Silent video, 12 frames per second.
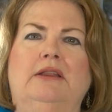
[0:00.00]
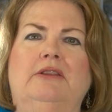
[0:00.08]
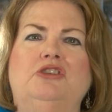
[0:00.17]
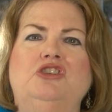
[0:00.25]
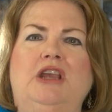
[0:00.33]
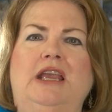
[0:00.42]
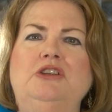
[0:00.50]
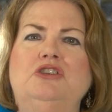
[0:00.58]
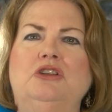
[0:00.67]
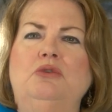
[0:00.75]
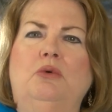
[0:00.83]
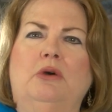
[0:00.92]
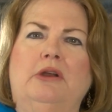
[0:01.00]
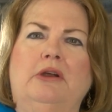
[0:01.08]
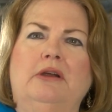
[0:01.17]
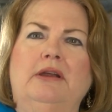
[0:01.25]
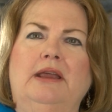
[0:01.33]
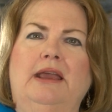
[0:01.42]
the change in
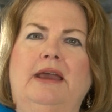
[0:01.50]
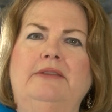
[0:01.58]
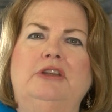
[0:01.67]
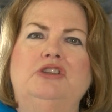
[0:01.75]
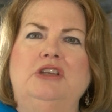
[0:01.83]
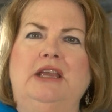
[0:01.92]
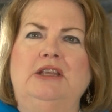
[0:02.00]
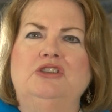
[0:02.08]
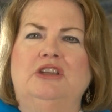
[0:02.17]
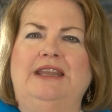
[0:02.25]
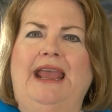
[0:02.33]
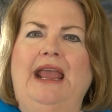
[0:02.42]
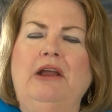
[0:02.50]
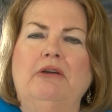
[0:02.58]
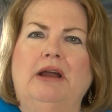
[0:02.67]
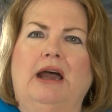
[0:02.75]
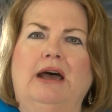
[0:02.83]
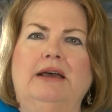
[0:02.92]
order and the change in
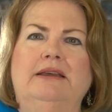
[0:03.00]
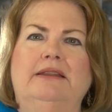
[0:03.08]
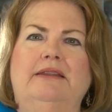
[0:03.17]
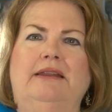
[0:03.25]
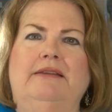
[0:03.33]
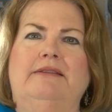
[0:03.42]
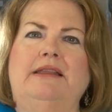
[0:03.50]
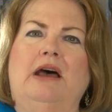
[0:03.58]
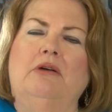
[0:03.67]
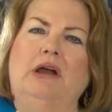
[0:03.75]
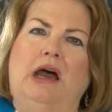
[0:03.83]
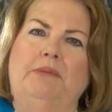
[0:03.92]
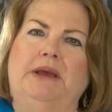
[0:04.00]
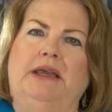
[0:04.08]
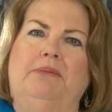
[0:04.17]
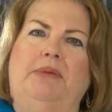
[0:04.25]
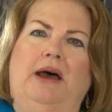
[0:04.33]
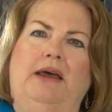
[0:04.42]
era that is now coming
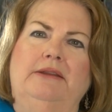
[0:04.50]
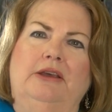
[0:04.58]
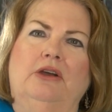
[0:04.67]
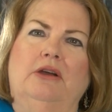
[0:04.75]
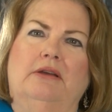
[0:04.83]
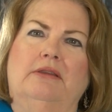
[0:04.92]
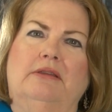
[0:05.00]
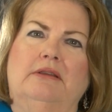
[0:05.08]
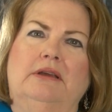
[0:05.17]
upon the earth.